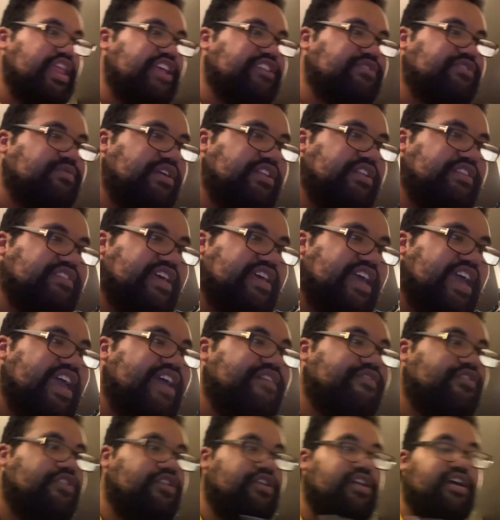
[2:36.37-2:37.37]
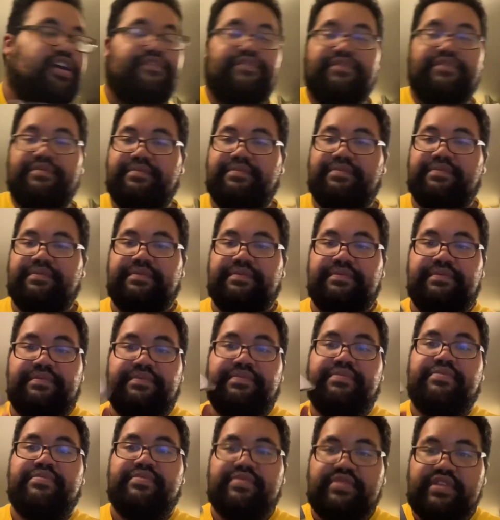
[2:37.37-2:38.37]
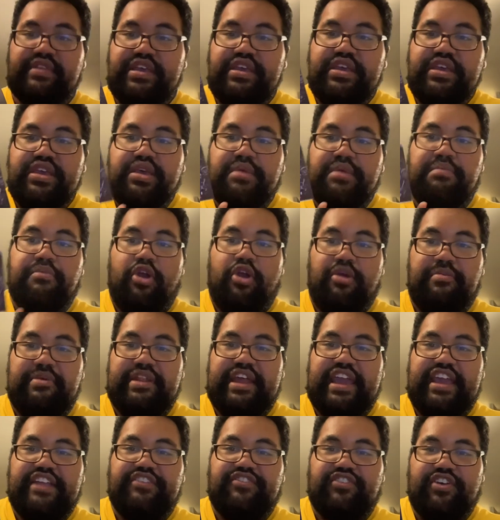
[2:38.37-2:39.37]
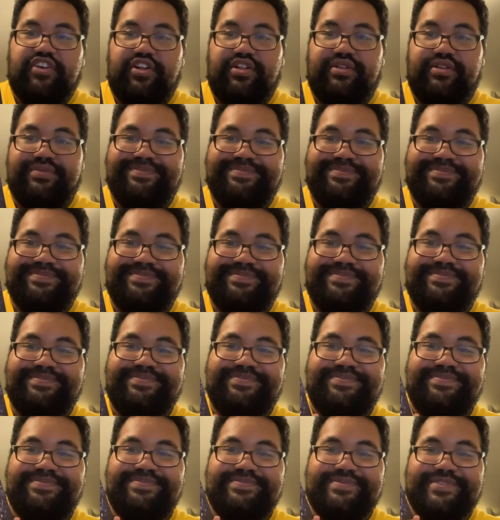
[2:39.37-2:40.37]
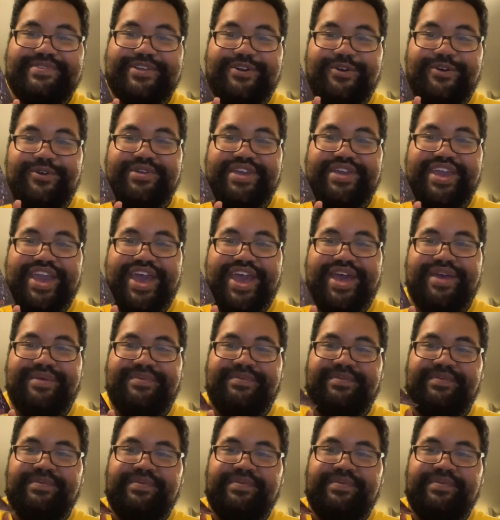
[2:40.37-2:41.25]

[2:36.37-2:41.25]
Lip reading: ones I have heard of. Morbid Angel. Oh yeah.